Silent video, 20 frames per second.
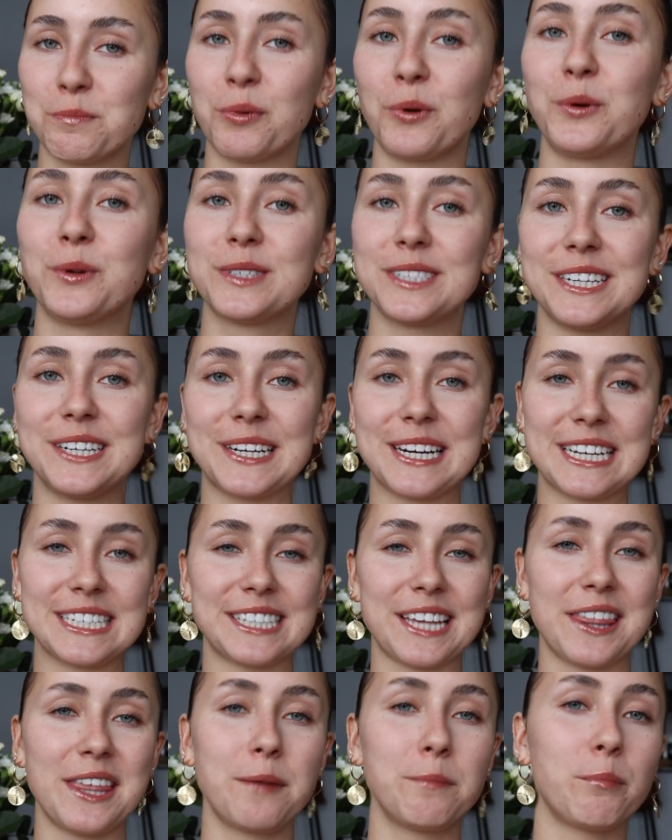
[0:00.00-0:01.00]
bold
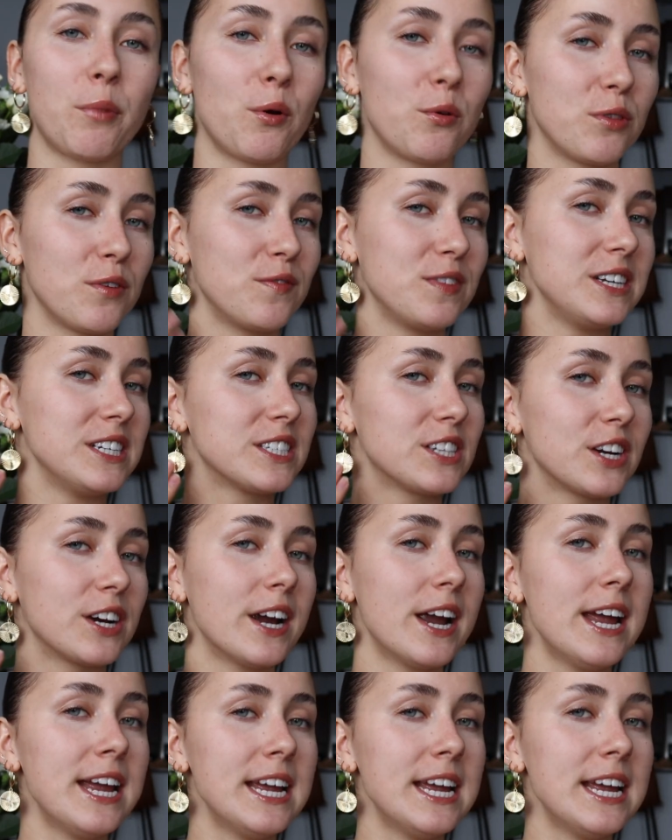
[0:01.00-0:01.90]
earrings. I think both of these are